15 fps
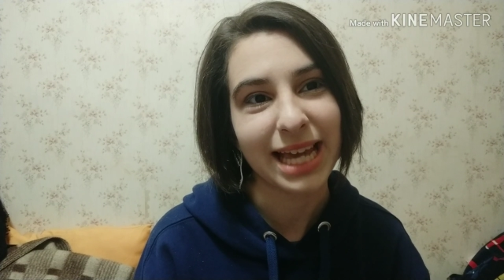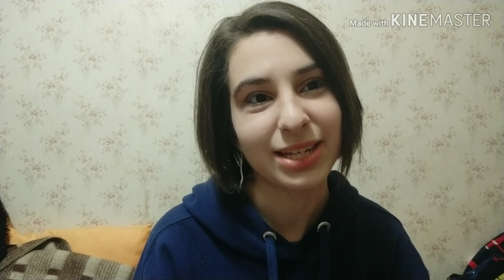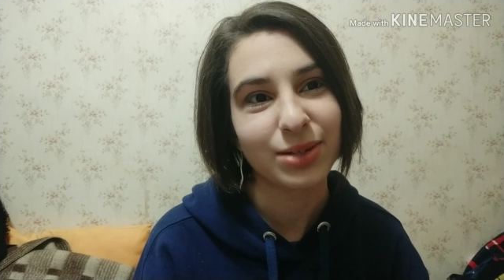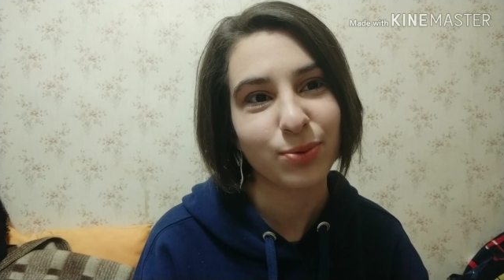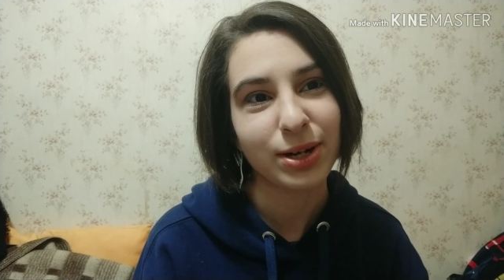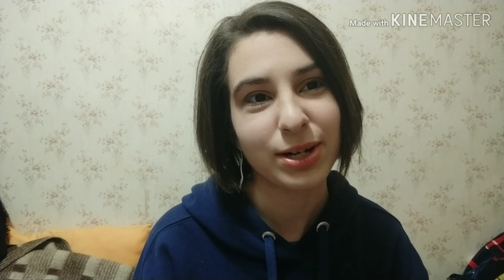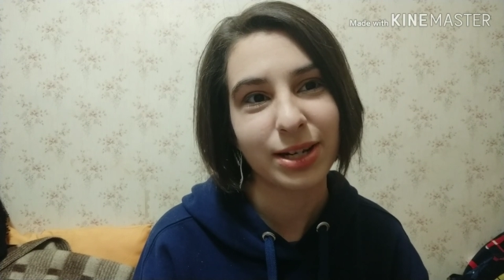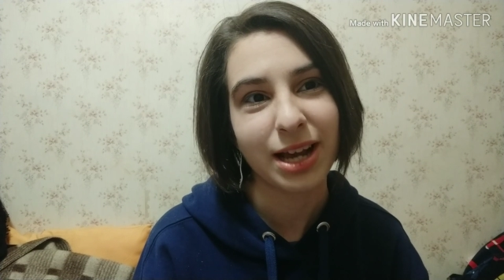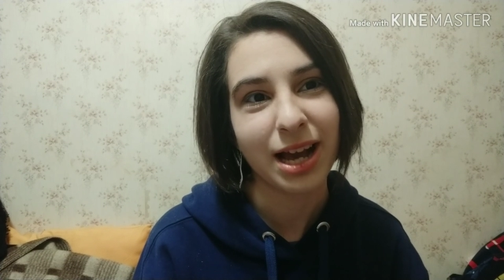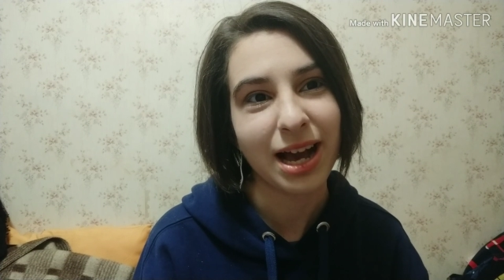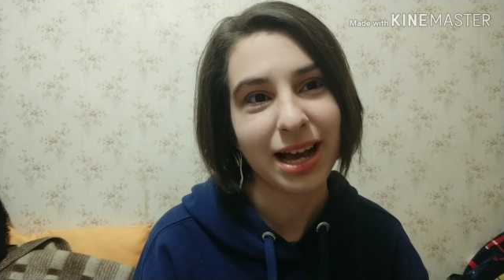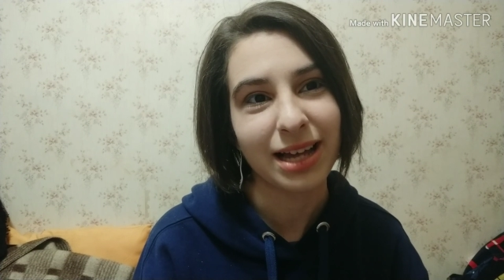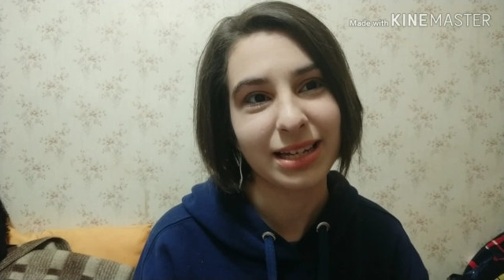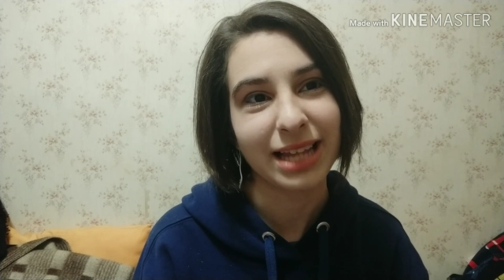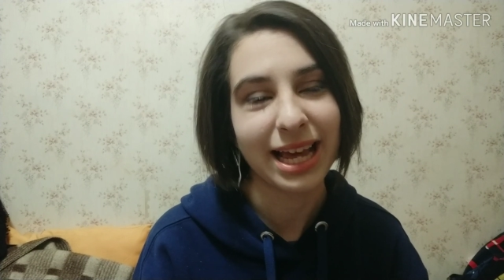I swear to
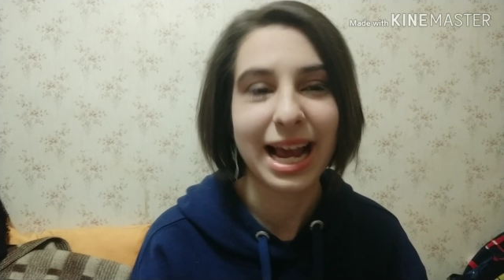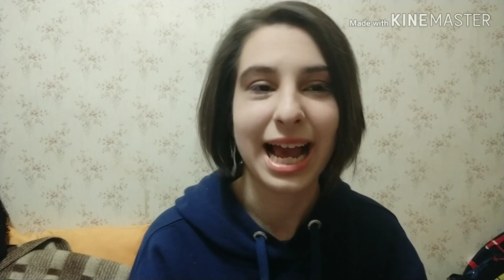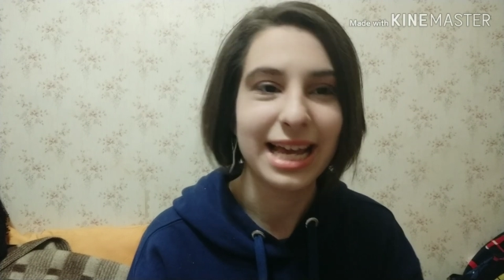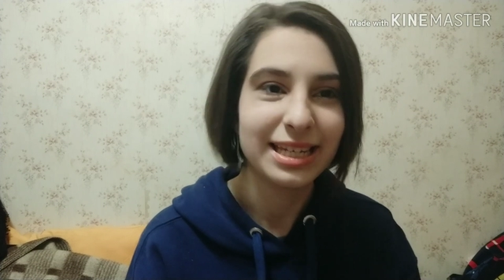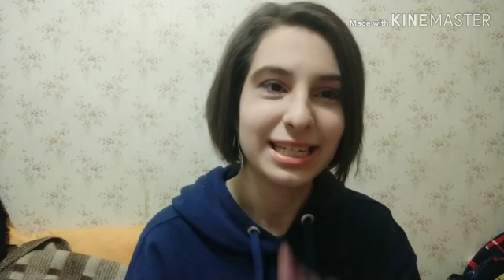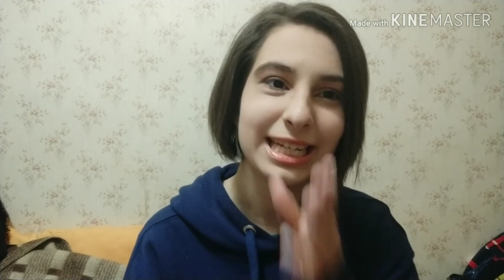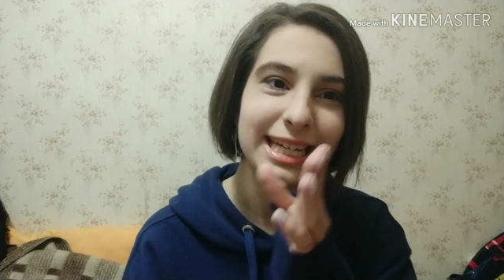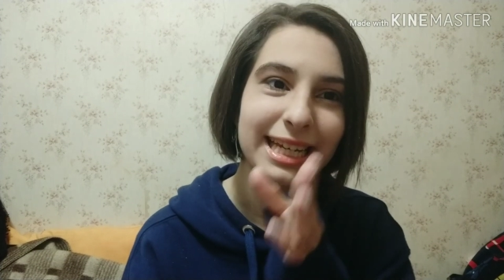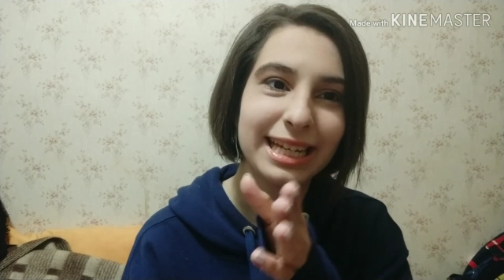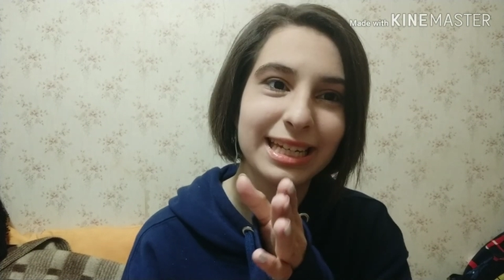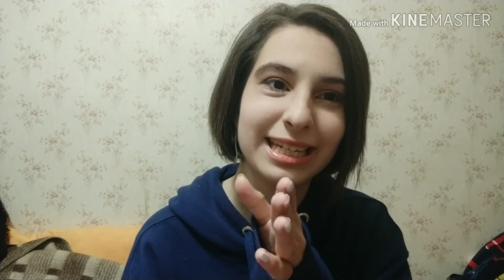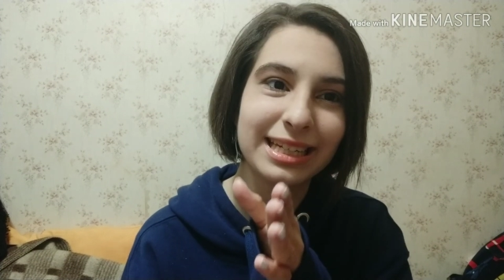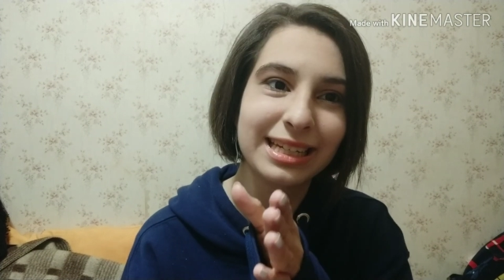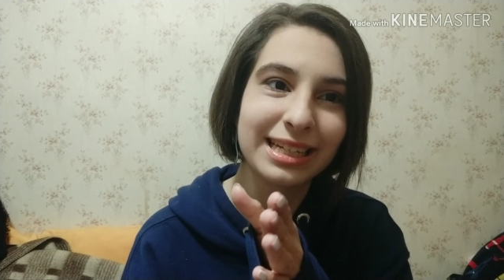God, like I did.